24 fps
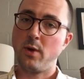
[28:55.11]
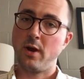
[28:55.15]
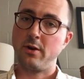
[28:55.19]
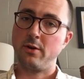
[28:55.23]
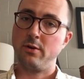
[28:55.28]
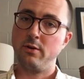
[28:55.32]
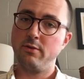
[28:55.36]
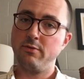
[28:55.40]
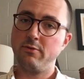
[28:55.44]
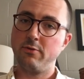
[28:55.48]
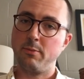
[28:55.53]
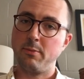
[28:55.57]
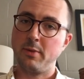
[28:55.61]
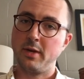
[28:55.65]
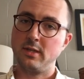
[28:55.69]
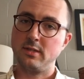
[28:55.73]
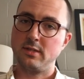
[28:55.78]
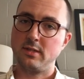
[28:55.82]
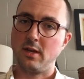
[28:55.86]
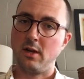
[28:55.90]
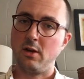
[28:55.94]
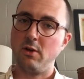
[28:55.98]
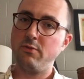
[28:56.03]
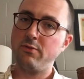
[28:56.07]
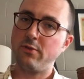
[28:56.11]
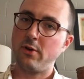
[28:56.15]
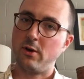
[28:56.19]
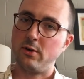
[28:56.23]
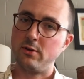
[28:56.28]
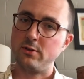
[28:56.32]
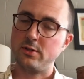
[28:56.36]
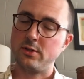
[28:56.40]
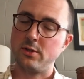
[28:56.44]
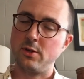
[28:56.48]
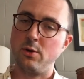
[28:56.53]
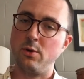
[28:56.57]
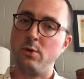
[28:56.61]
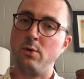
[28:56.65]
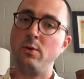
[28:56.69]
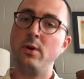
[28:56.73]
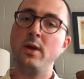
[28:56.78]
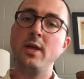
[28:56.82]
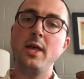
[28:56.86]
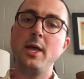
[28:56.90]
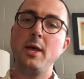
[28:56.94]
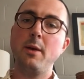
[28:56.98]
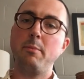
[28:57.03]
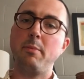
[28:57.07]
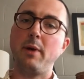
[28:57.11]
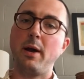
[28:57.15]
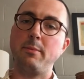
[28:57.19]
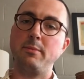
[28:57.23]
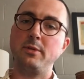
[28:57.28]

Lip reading: sweater for myself, also